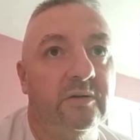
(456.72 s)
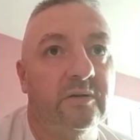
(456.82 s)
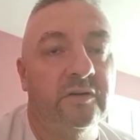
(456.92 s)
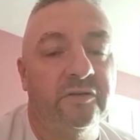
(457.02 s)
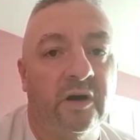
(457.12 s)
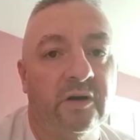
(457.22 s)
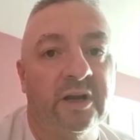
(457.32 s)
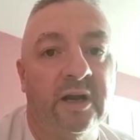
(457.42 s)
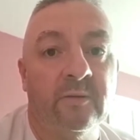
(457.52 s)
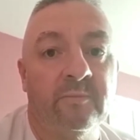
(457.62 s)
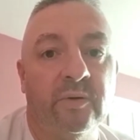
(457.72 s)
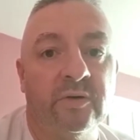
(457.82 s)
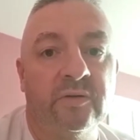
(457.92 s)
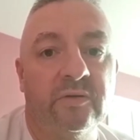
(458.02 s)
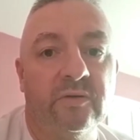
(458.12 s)
short term,
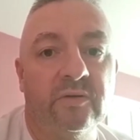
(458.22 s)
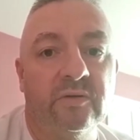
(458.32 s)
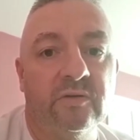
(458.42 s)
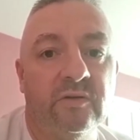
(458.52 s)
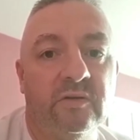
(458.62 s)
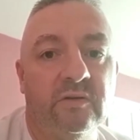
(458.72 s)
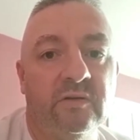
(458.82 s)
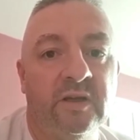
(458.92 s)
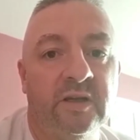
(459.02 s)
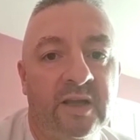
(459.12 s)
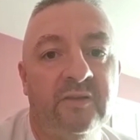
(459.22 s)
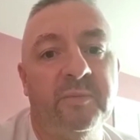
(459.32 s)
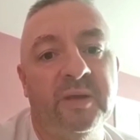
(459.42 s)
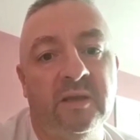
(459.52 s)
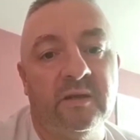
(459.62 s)
but you need to
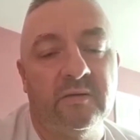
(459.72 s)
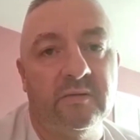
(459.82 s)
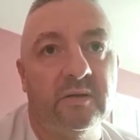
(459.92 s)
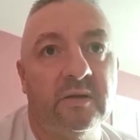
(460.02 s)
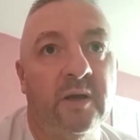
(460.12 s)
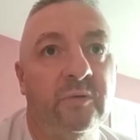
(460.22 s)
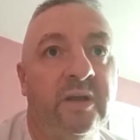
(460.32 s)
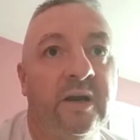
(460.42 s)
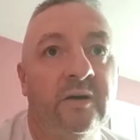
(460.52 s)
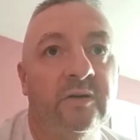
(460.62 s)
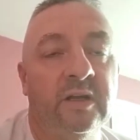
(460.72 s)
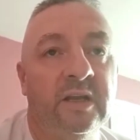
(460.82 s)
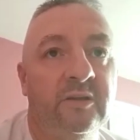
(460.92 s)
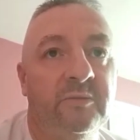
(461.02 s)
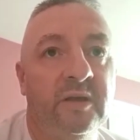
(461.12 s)
be out there. You
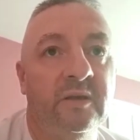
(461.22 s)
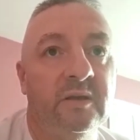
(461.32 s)
need to be,